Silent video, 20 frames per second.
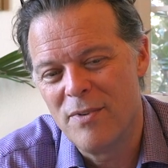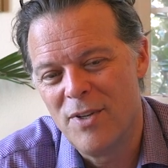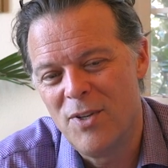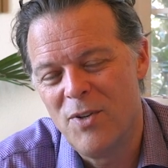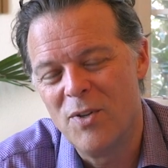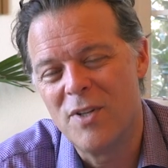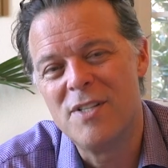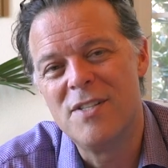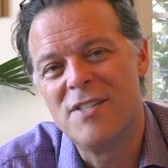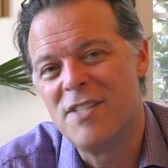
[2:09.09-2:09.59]

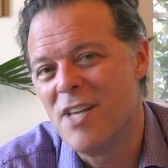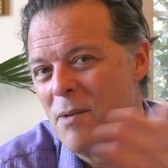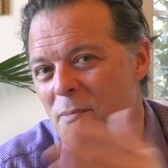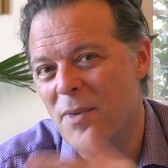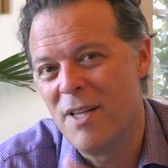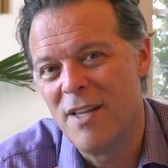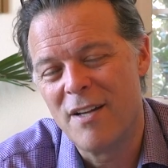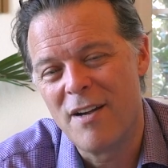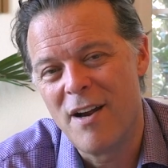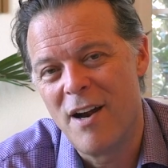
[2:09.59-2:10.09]
you can send
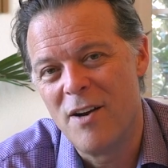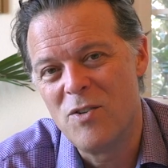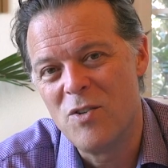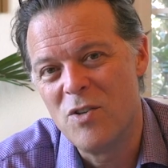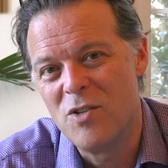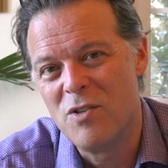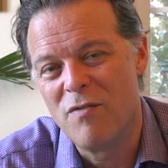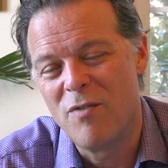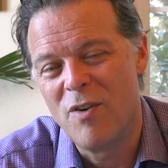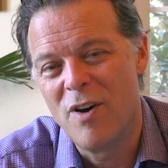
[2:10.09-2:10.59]
me the
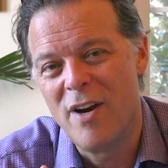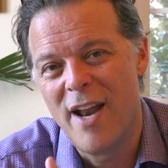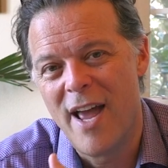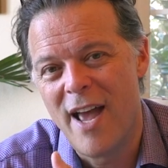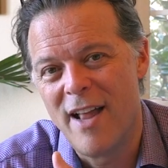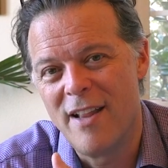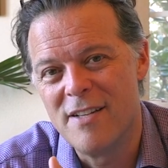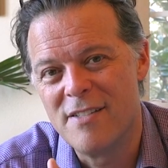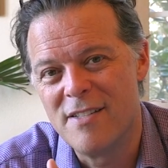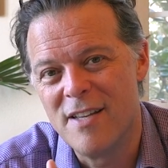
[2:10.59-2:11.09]
cartridge for
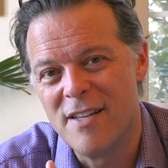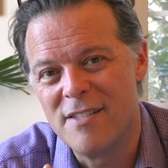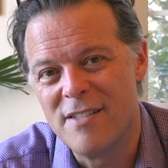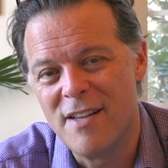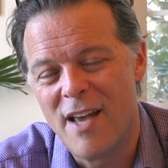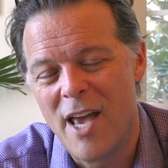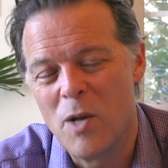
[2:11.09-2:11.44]
analysis,